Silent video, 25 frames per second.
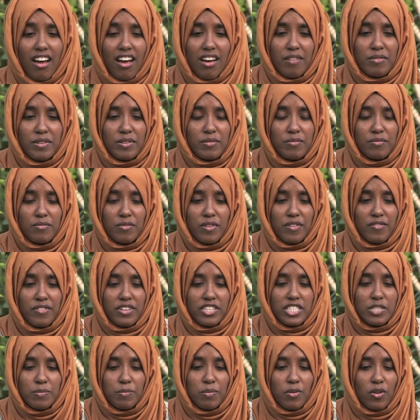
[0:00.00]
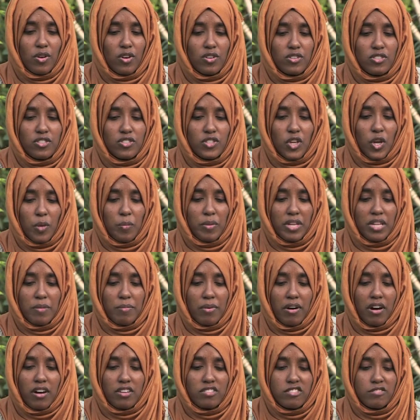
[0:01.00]
I mean, we've explored so many
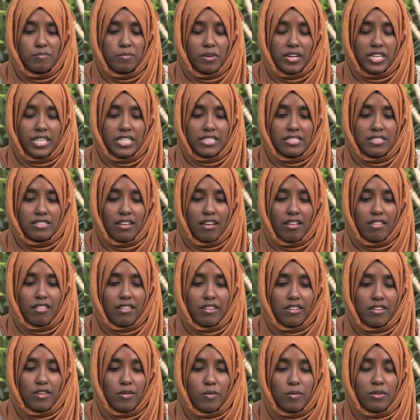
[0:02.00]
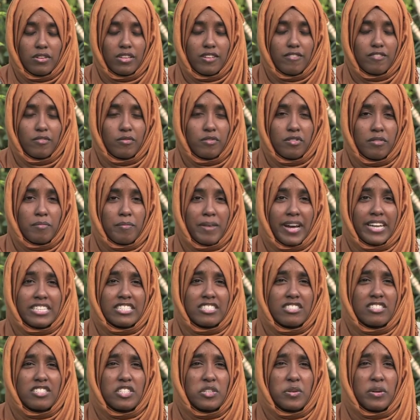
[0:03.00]
parts of Pakistan that no one even would
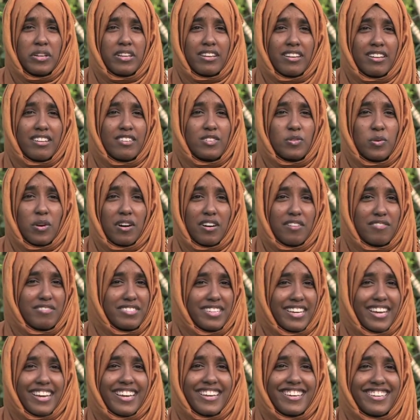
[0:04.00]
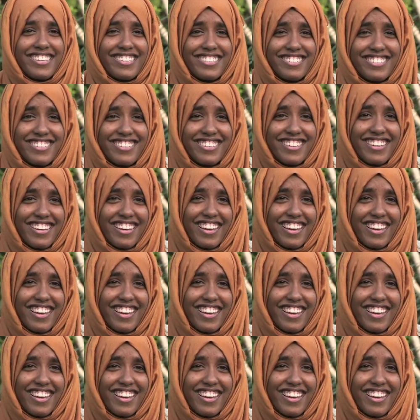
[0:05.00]
imagine doing it in 12 days.